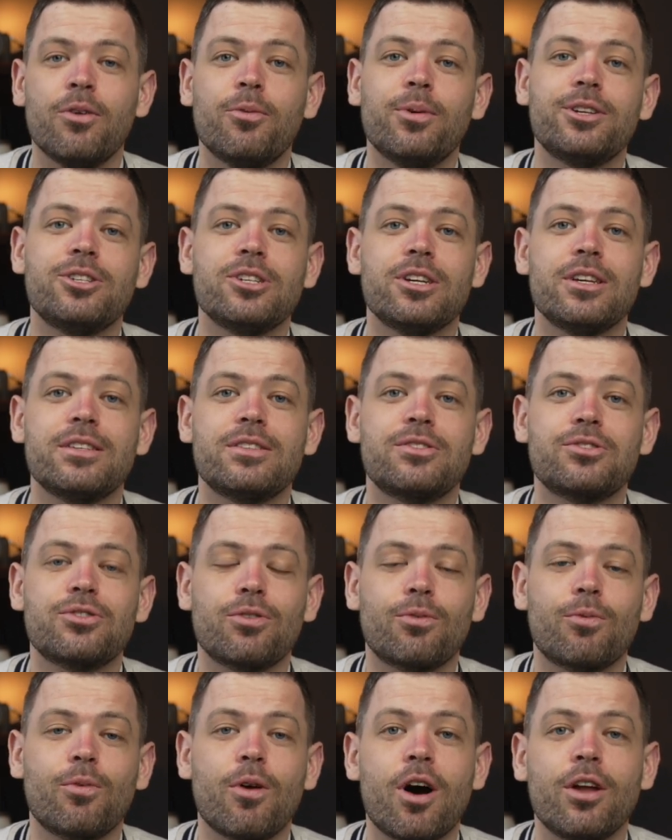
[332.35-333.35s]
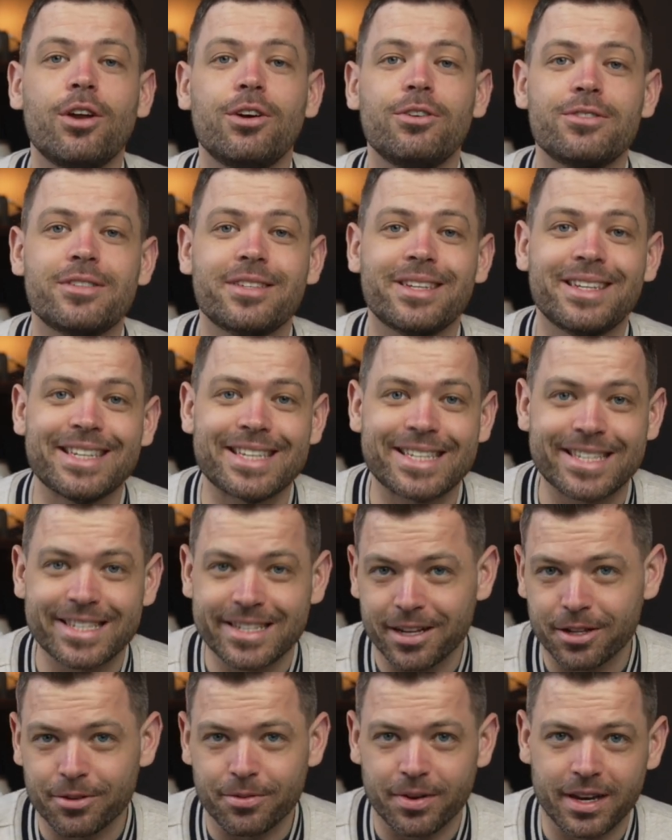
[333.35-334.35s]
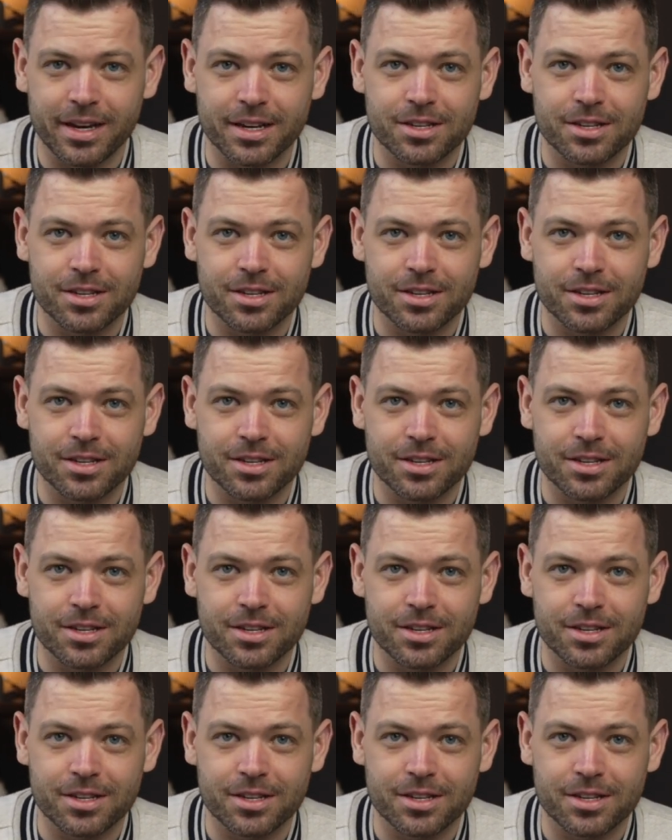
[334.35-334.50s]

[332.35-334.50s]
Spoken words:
which is Toronto's Distillery